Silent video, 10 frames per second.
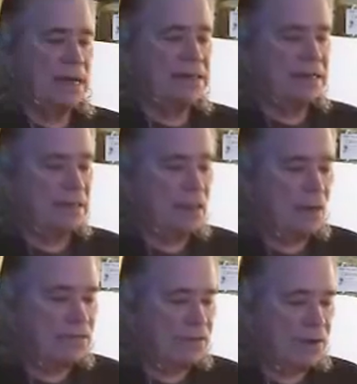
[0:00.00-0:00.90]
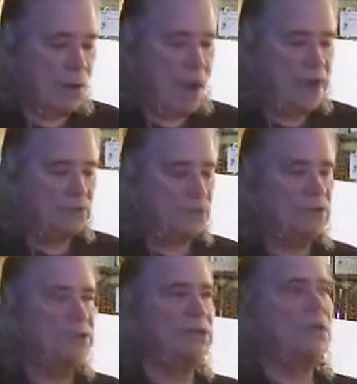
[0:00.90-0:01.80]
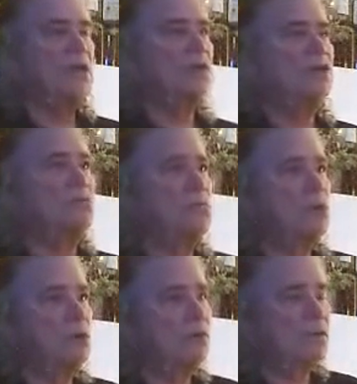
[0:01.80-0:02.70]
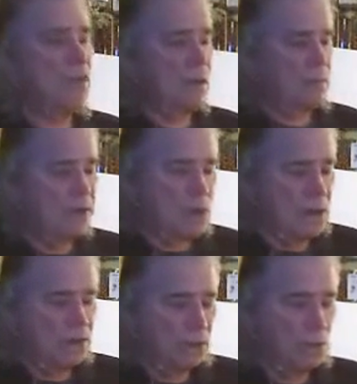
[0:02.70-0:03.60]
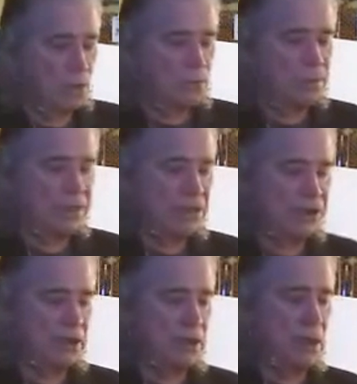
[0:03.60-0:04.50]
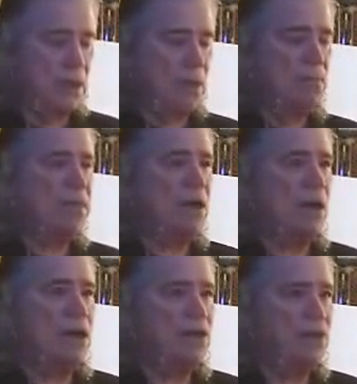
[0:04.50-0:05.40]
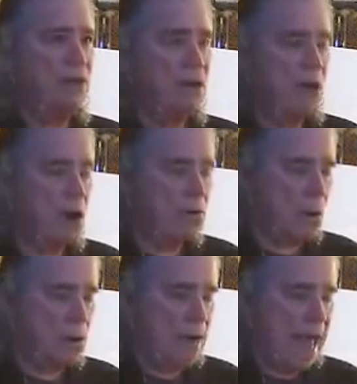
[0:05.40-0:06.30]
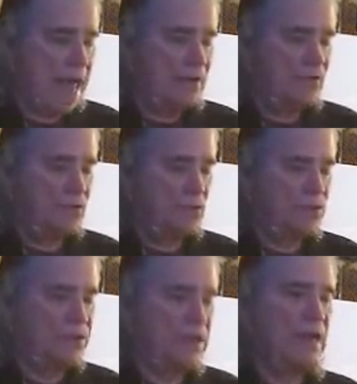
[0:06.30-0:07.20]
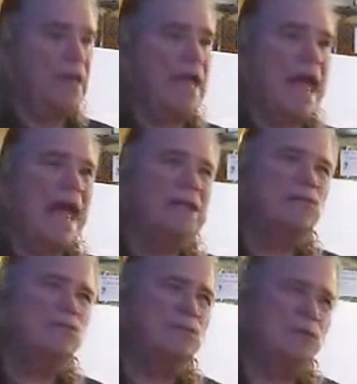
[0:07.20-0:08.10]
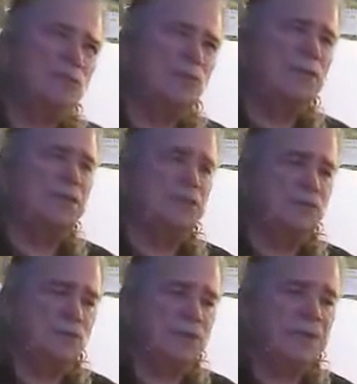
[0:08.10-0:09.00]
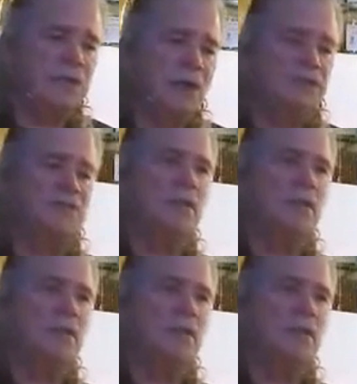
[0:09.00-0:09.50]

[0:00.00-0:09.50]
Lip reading: He said, love requires us to move beyond our own position, beyond our own attitudes, and truly, truly love